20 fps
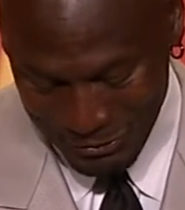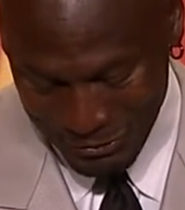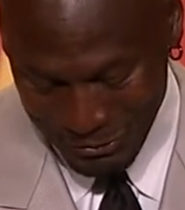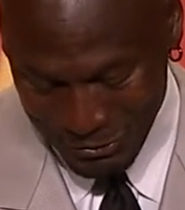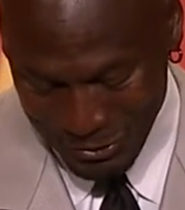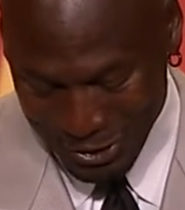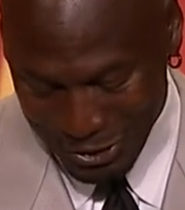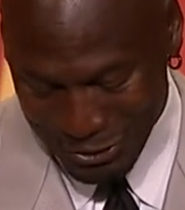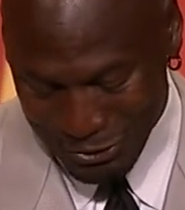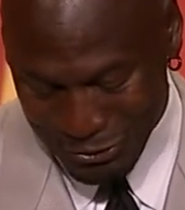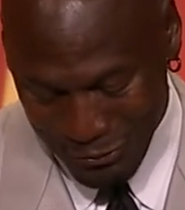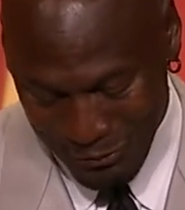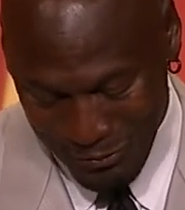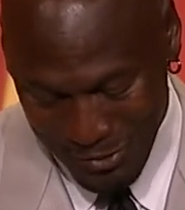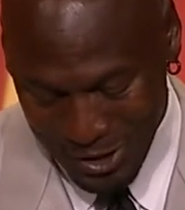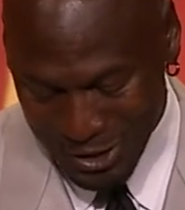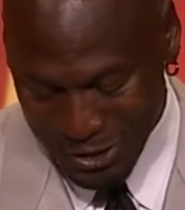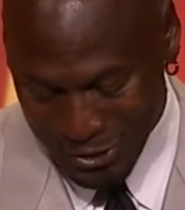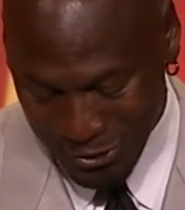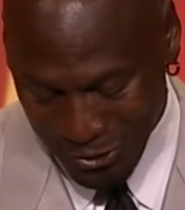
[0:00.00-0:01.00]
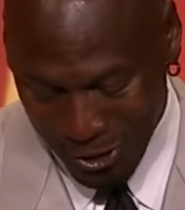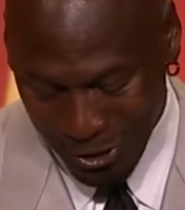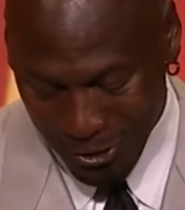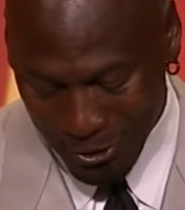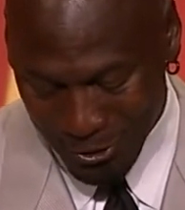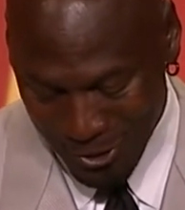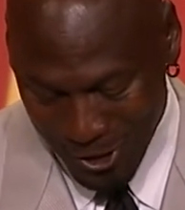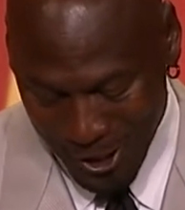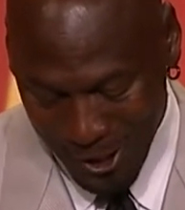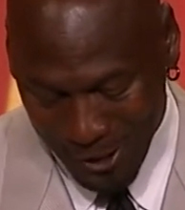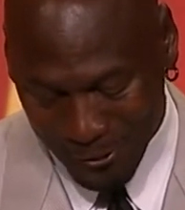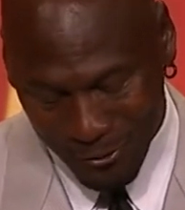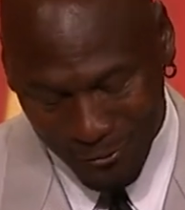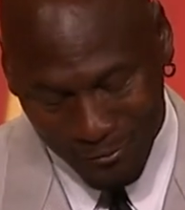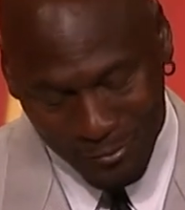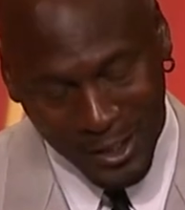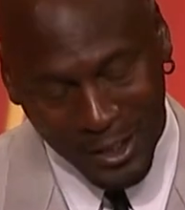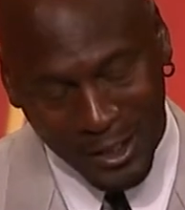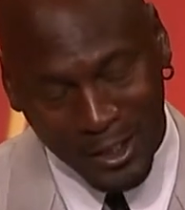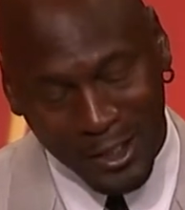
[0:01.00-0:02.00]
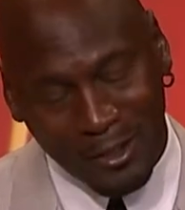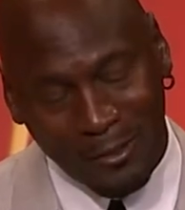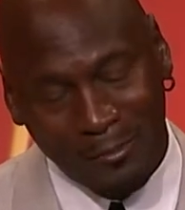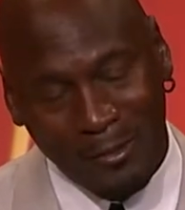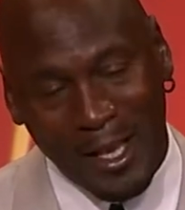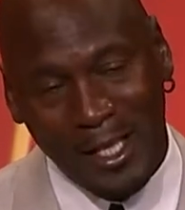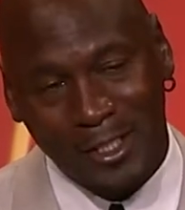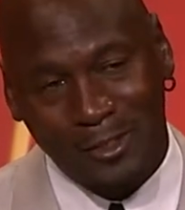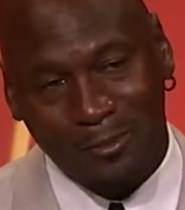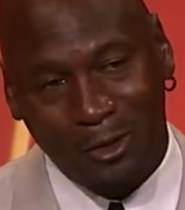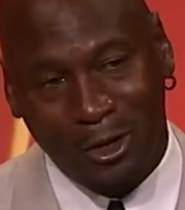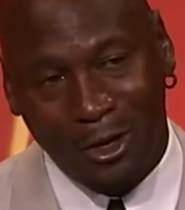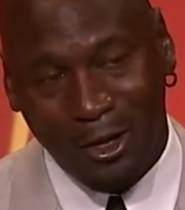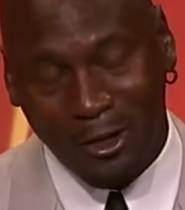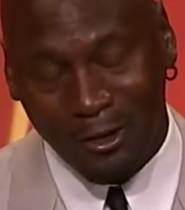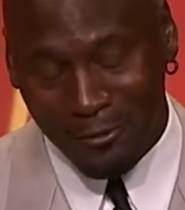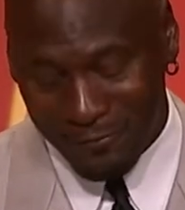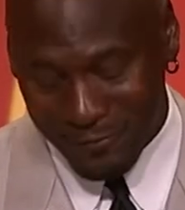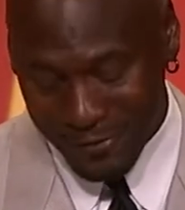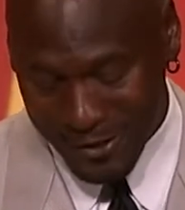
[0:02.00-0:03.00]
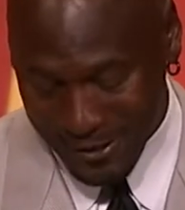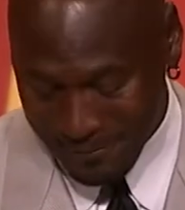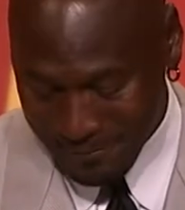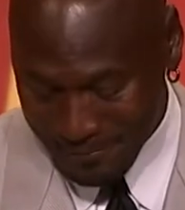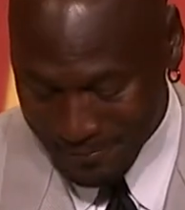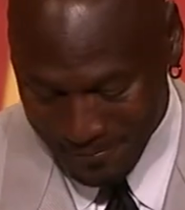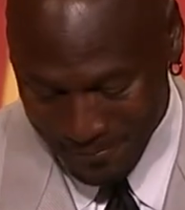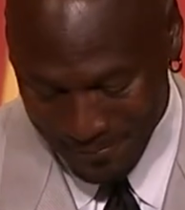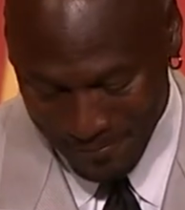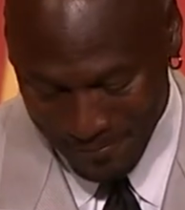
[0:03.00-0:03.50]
with this tremendous honor of being in the Basketball Hall of Fame,